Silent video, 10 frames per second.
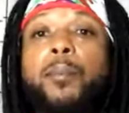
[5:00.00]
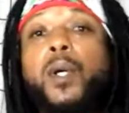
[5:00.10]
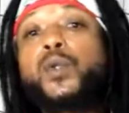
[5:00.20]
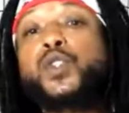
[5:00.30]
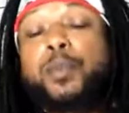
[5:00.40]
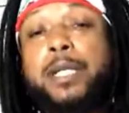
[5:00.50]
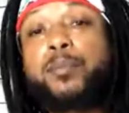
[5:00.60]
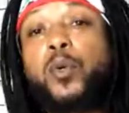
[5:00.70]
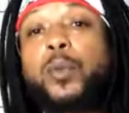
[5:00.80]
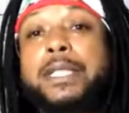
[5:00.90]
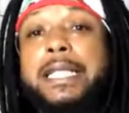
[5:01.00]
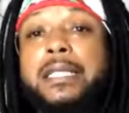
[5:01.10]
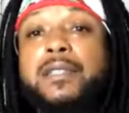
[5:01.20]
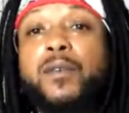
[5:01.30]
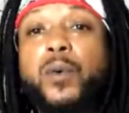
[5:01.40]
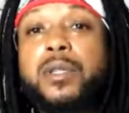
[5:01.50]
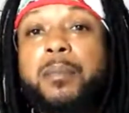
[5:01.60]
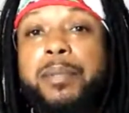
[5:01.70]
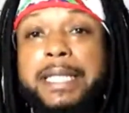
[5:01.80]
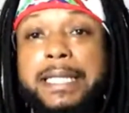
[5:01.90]
most people, when they live on the
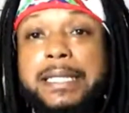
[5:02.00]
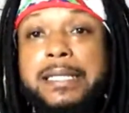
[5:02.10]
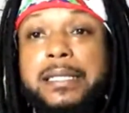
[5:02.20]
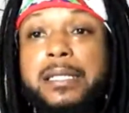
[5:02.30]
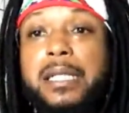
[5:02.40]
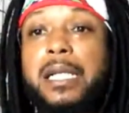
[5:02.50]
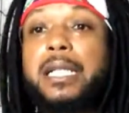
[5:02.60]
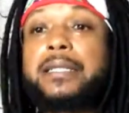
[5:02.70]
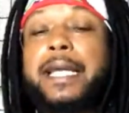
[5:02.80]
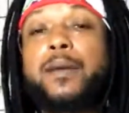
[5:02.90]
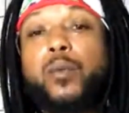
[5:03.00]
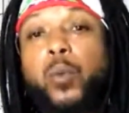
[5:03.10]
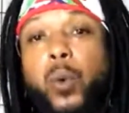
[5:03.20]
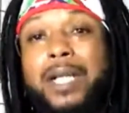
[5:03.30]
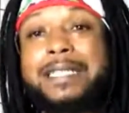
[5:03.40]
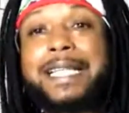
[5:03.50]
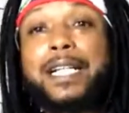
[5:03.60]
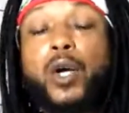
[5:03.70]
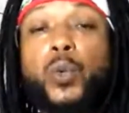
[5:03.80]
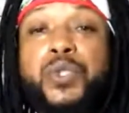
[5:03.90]
beach, they want
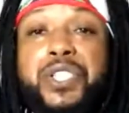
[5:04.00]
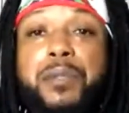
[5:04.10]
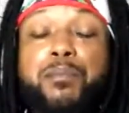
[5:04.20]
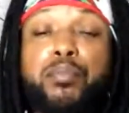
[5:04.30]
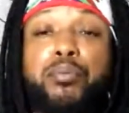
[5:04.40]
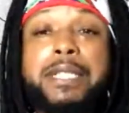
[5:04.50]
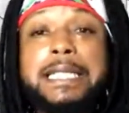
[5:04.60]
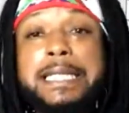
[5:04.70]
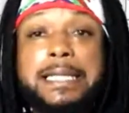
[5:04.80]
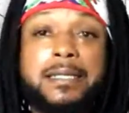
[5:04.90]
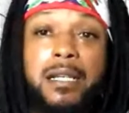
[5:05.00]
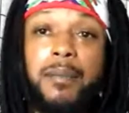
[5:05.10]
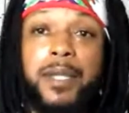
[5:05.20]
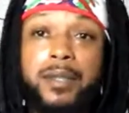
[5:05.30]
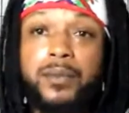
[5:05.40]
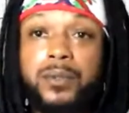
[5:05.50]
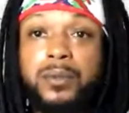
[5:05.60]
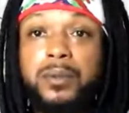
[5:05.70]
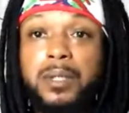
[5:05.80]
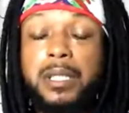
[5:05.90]
that ocean breeze coming through.
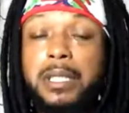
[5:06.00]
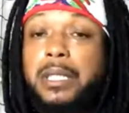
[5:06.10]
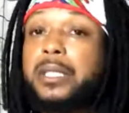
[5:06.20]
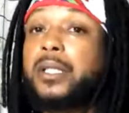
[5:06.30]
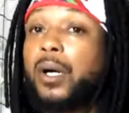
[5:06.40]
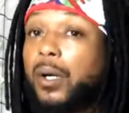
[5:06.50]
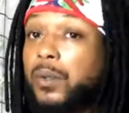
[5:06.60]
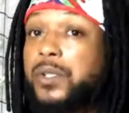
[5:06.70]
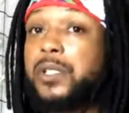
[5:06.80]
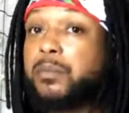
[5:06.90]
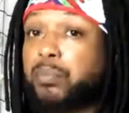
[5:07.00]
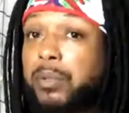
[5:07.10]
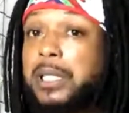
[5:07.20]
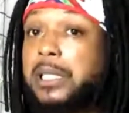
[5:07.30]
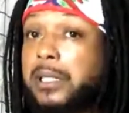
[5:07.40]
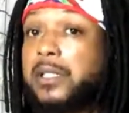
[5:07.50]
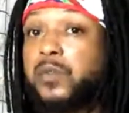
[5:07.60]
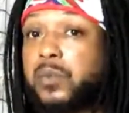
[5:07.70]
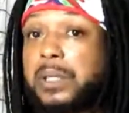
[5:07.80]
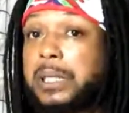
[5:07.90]
The ocean breeze is
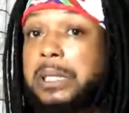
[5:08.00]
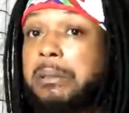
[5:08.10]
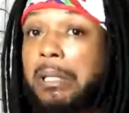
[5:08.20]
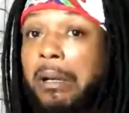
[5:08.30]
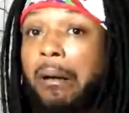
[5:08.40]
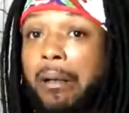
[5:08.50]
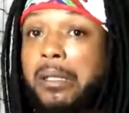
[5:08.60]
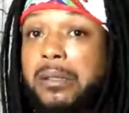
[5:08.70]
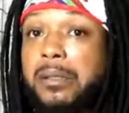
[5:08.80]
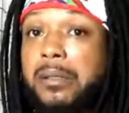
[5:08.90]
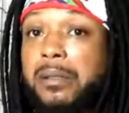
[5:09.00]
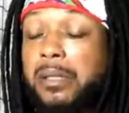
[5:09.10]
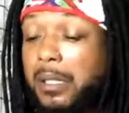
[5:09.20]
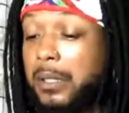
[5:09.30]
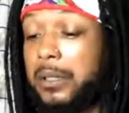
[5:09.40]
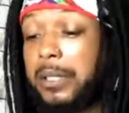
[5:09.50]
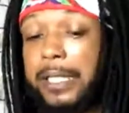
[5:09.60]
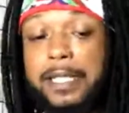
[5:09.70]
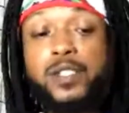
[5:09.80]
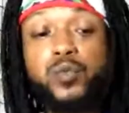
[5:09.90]
really nice.
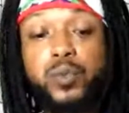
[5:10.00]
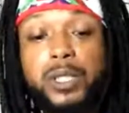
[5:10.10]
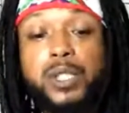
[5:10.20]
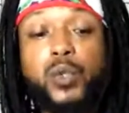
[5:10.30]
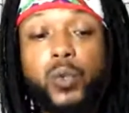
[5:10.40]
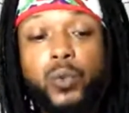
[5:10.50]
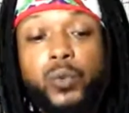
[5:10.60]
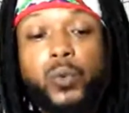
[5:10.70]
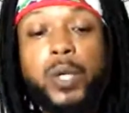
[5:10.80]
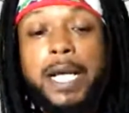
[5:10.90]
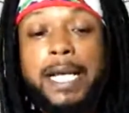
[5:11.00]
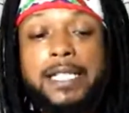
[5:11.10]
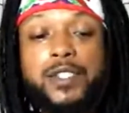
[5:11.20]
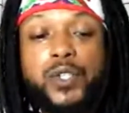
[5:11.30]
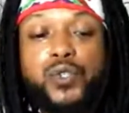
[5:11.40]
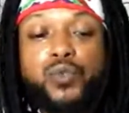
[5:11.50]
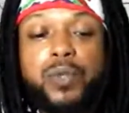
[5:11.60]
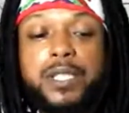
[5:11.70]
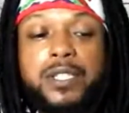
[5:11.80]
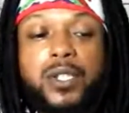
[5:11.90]
Like it's really cool. And so you
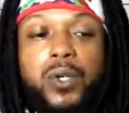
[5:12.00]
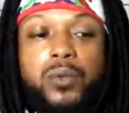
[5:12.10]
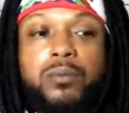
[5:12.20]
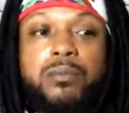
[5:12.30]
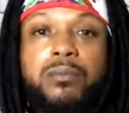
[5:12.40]
really don't